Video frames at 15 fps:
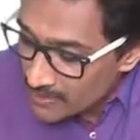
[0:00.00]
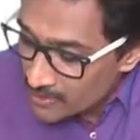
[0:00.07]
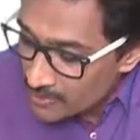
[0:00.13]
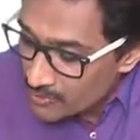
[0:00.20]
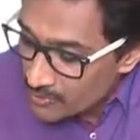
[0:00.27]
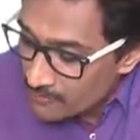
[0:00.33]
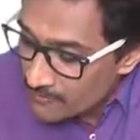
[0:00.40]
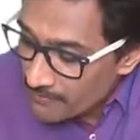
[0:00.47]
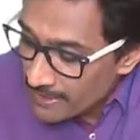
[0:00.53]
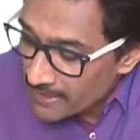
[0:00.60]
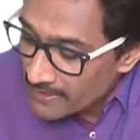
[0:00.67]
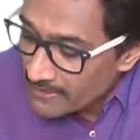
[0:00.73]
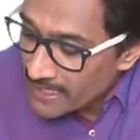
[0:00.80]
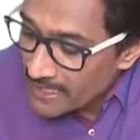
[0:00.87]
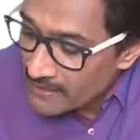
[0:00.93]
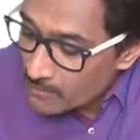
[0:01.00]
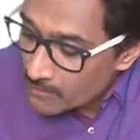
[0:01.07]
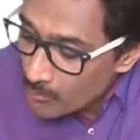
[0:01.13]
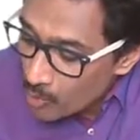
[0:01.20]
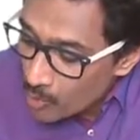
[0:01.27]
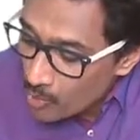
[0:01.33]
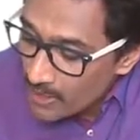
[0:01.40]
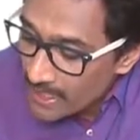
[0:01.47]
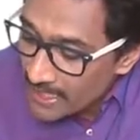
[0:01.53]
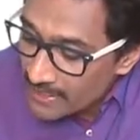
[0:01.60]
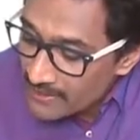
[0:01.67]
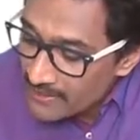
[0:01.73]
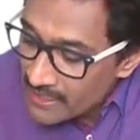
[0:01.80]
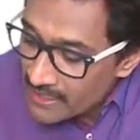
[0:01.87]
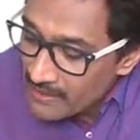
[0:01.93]
You will find that more
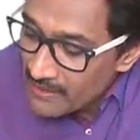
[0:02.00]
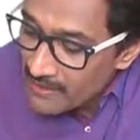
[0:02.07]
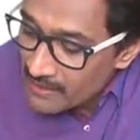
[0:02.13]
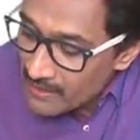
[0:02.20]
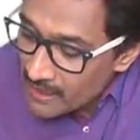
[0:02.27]
area